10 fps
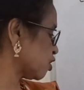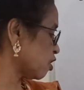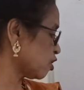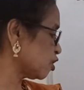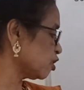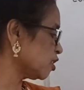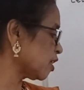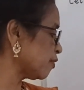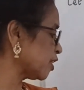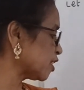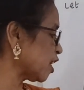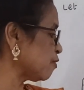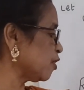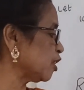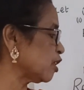structures having
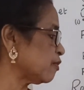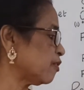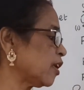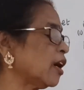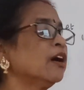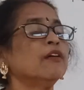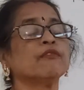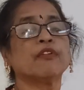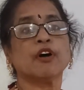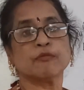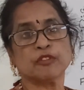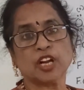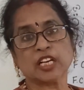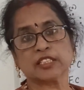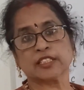same molecular
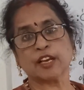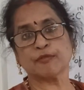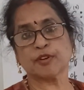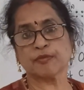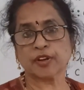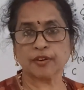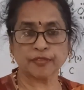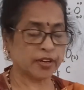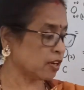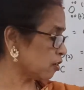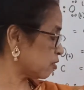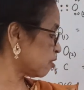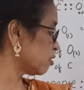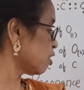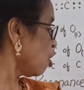formula, same number of
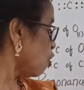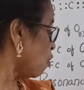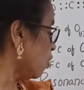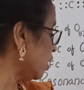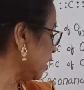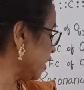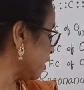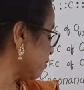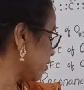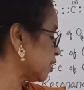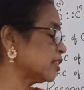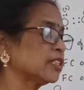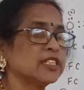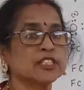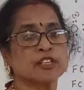electrons, only difference
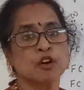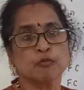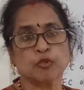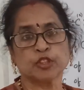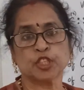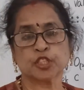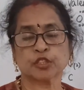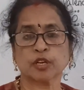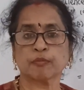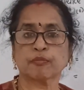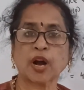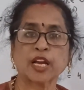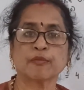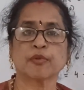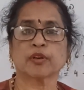is position of
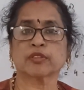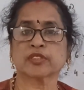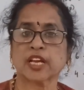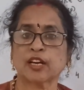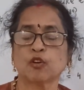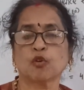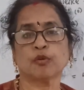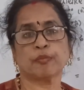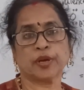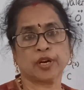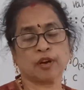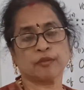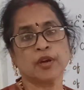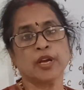pi bonds and lone pair of